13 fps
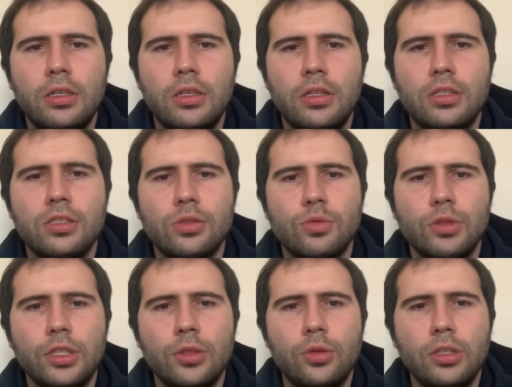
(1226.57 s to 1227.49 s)
This is
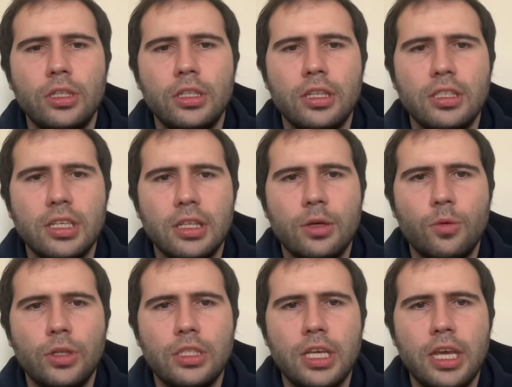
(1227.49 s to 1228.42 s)
really cool. Look at this. I think
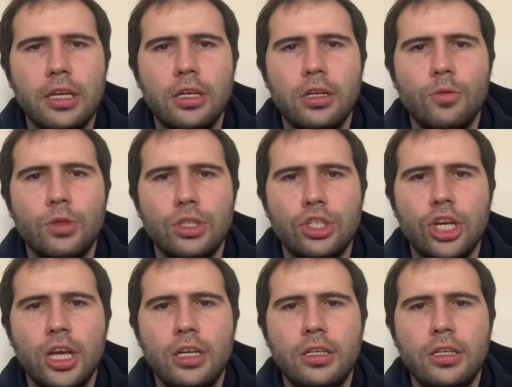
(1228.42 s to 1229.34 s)
we take here with
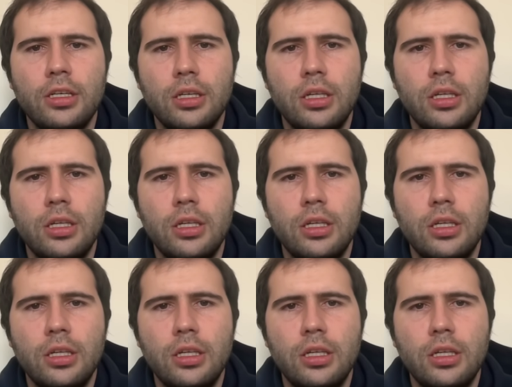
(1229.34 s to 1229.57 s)
check.